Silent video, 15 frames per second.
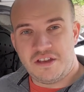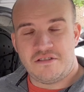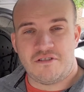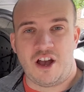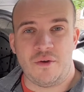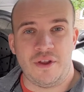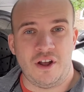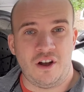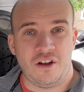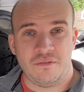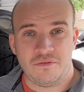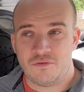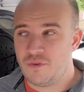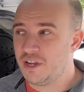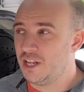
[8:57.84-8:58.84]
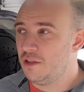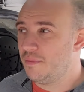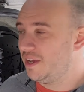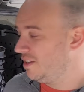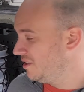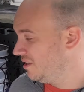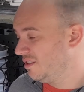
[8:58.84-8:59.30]
ONR, regular
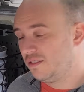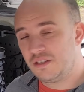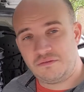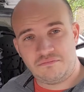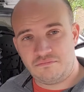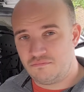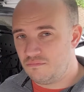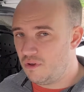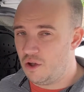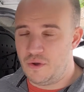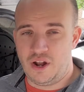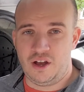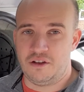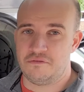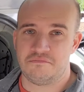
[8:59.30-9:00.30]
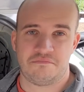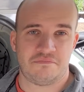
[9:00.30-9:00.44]
maintenance, ONR,